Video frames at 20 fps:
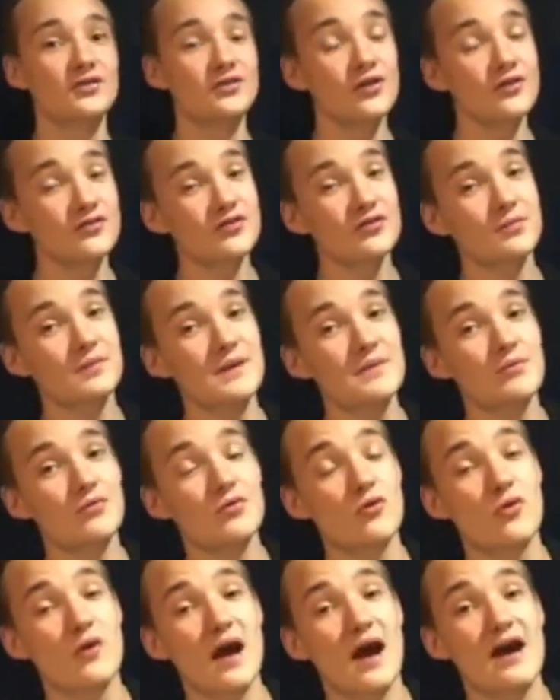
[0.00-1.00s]
Those are
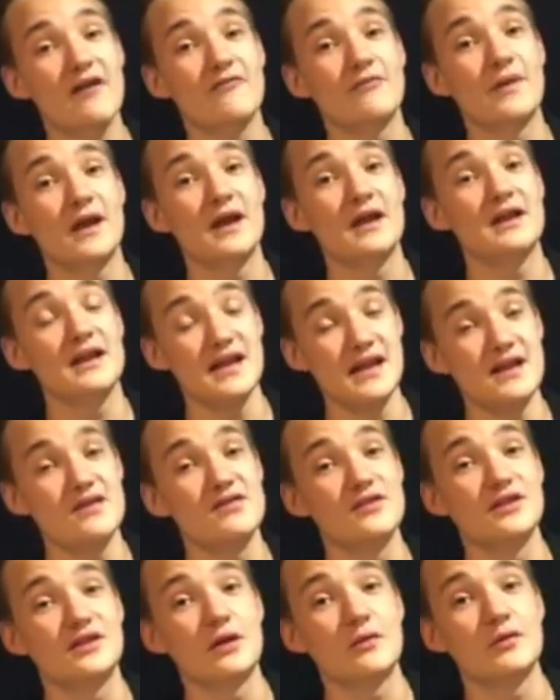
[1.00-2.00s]
people who have been
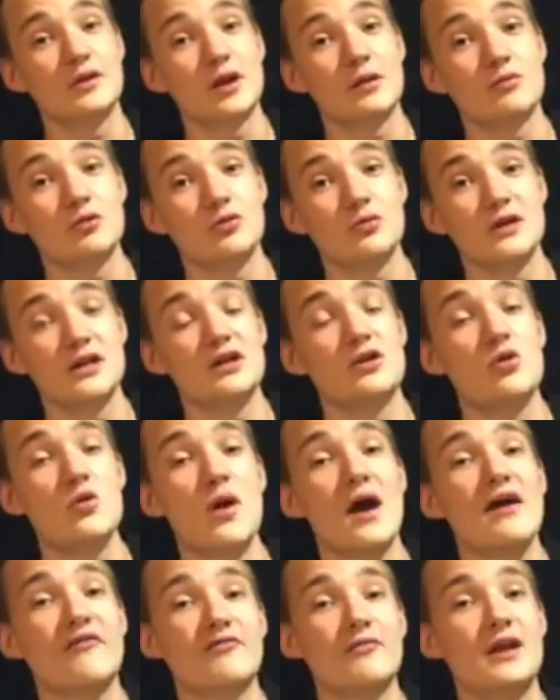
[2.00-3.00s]
in the WWE,
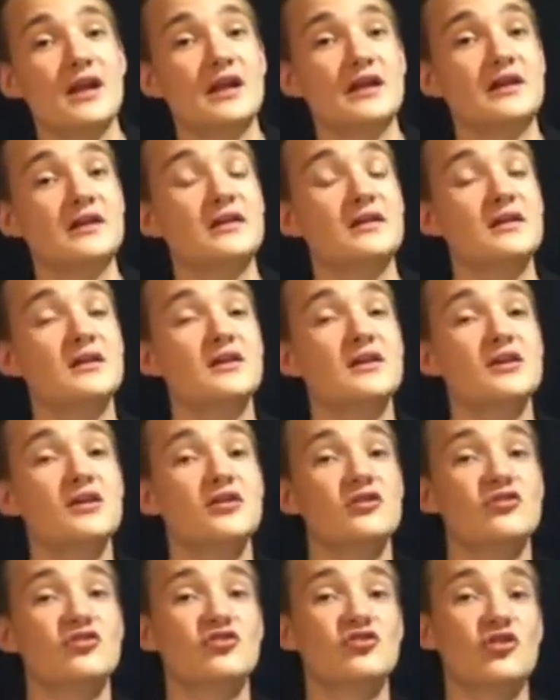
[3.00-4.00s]
who have made it.
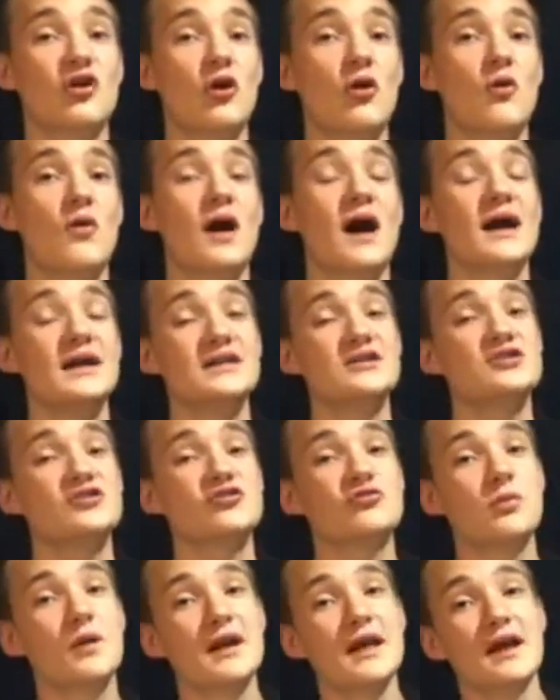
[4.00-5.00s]
So I did
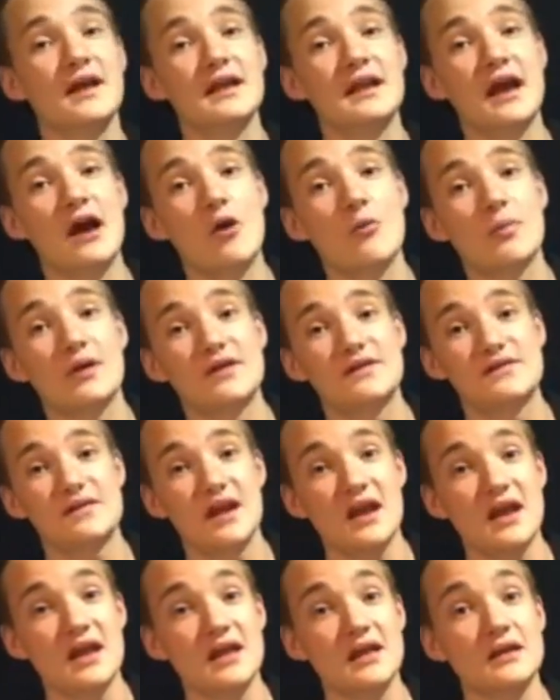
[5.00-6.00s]
just want to end out by
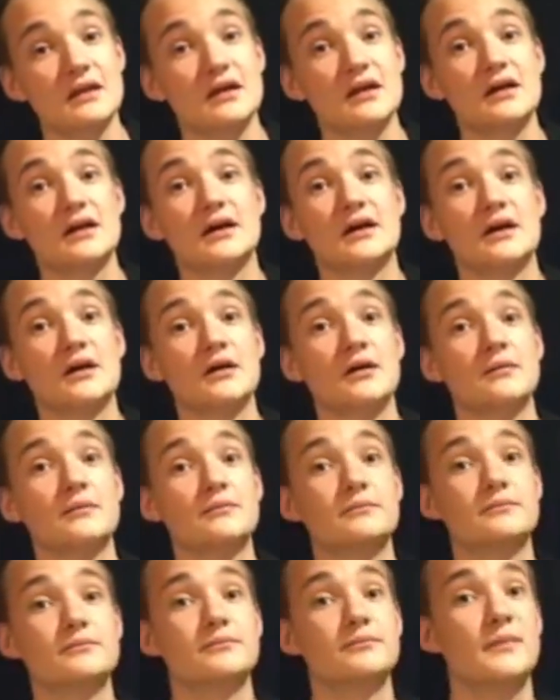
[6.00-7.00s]
saying, uh,
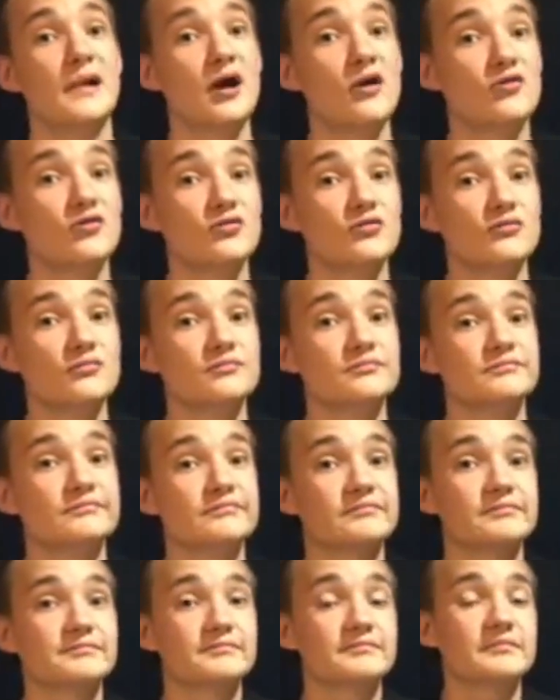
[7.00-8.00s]

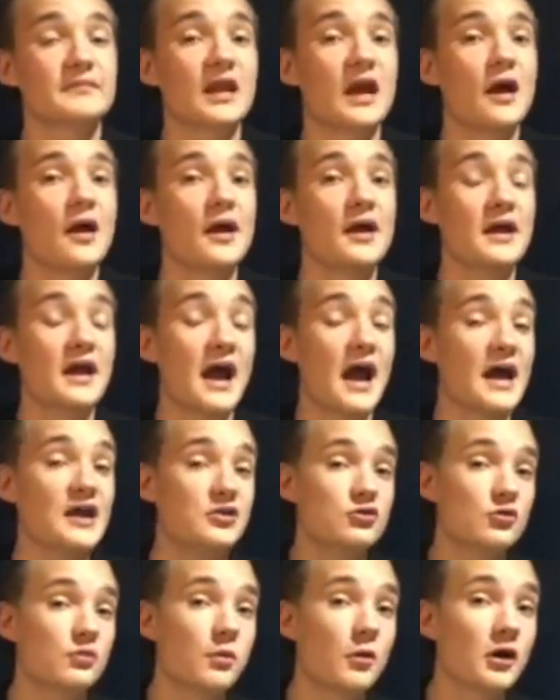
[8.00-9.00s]
Malcolm I, I
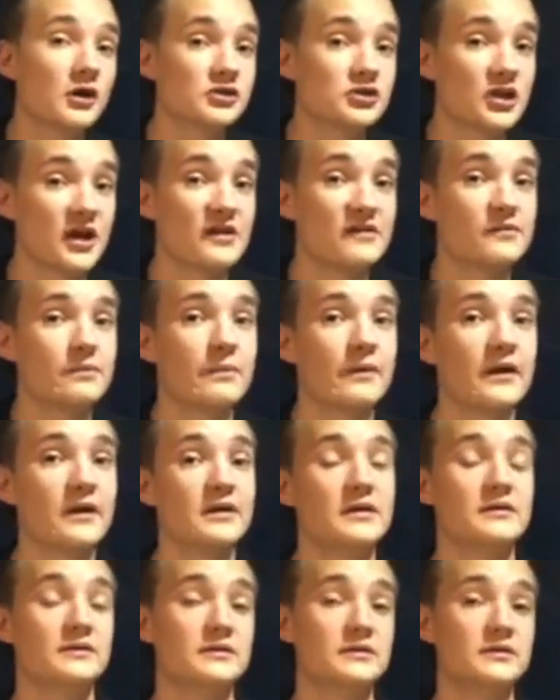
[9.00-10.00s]
do apologize,
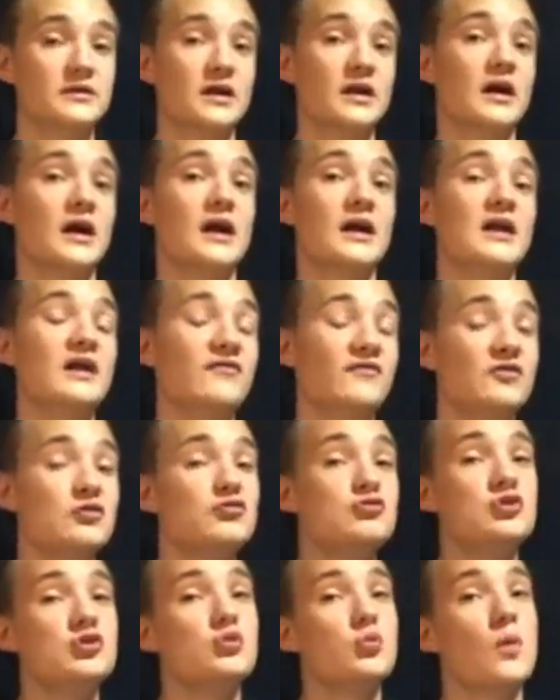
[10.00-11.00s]
but if
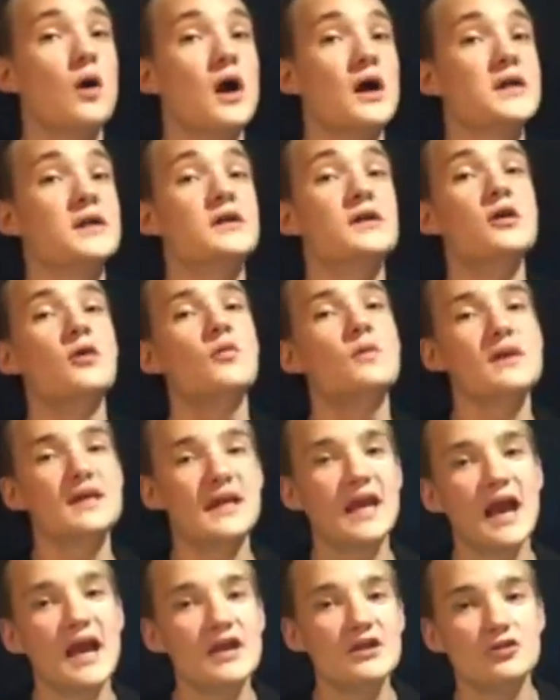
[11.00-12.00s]
you do want, we
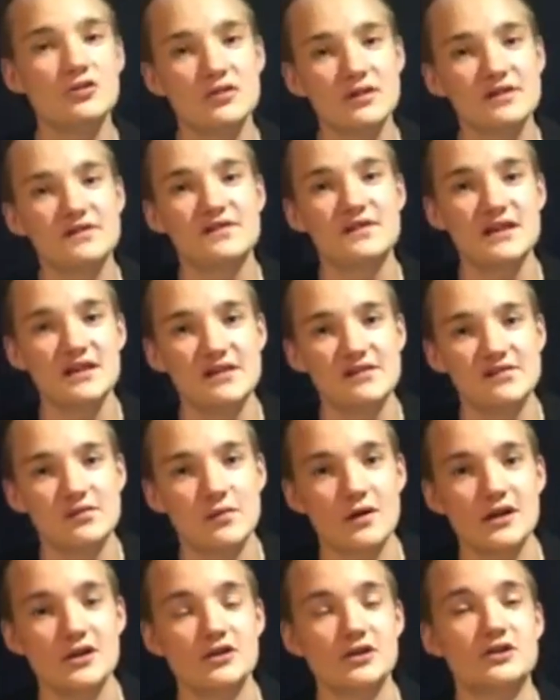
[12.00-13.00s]
can do this the easy
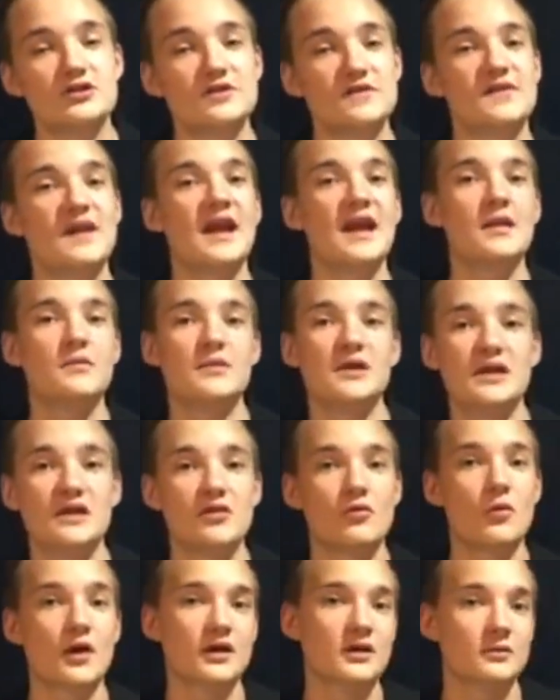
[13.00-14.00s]
way, and you could just hand me
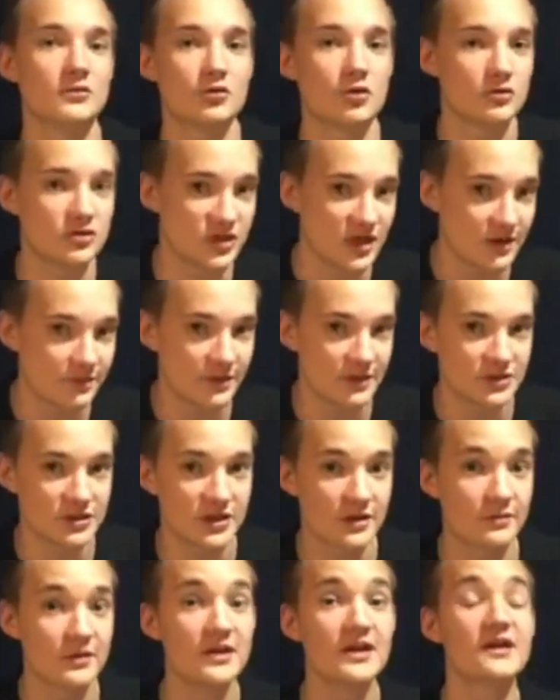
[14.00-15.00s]
the YWO
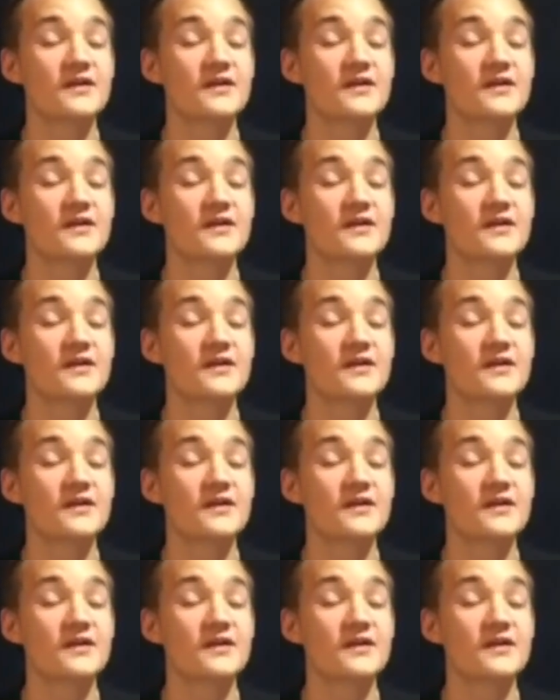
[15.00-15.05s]
championship,